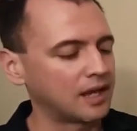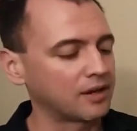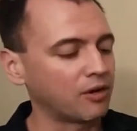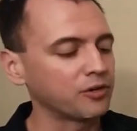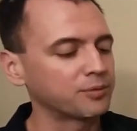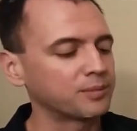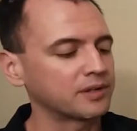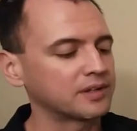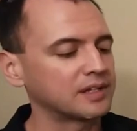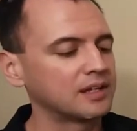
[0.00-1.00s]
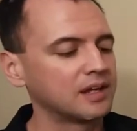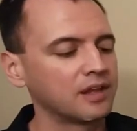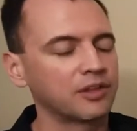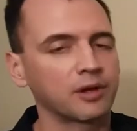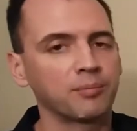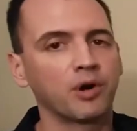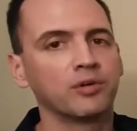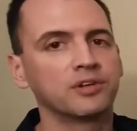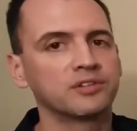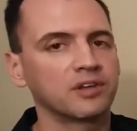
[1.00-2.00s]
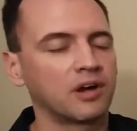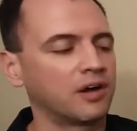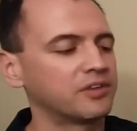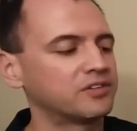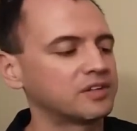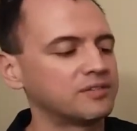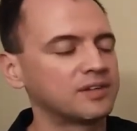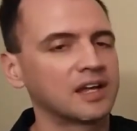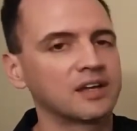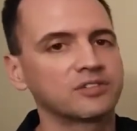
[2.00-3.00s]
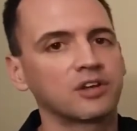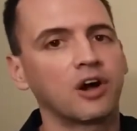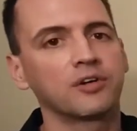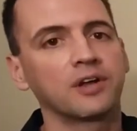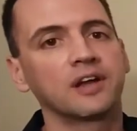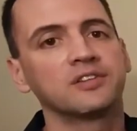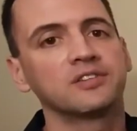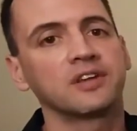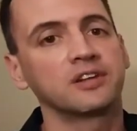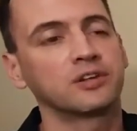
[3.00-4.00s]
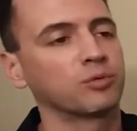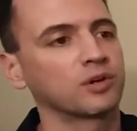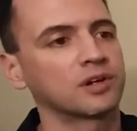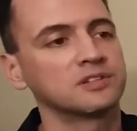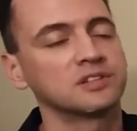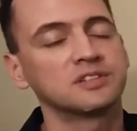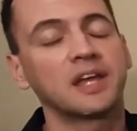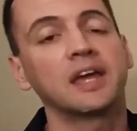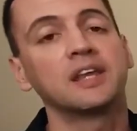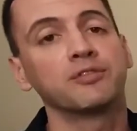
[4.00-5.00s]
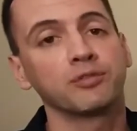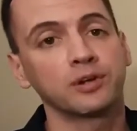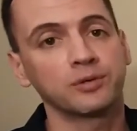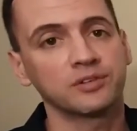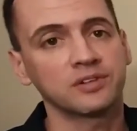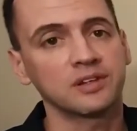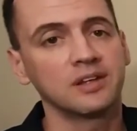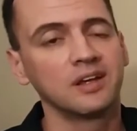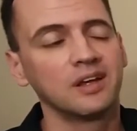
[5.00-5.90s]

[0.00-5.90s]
And ultimately, the components on the ZVS are not designed to work at just any frequency.